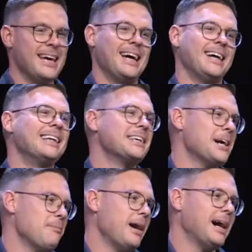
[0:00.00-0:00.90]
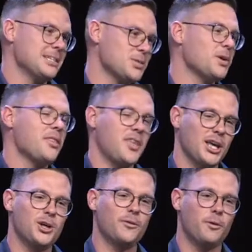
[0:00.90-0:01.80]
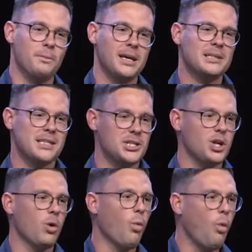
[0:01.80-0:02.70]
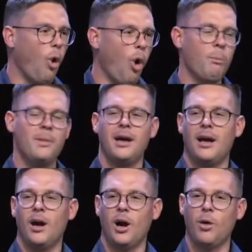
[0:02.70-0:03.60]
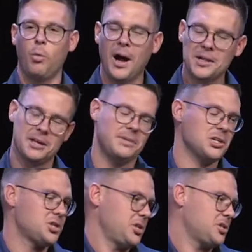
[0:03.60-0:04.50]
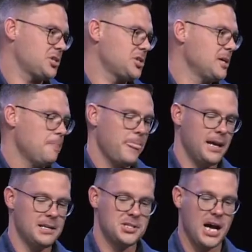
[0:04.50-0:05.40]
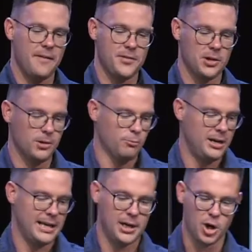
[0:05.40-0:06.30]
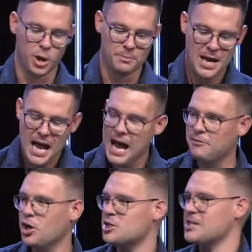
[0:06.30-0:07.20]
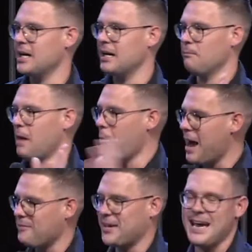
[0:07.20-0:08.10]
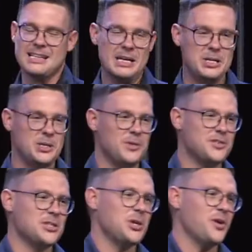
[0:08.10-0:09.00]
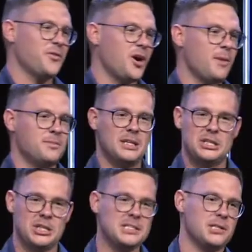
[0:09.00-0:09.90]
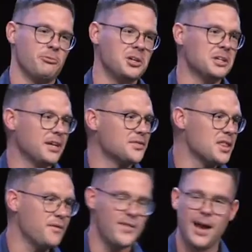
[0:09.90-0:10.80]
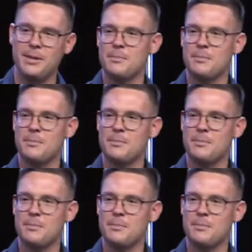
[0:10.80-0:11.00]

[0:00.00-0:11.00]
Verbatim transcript: And um, I just want to thank you for being such a warm, welcoming church. And so I feel really at home. I've got uh, my wife, Caitlin, who you've just heard from. She's the real gift in the family.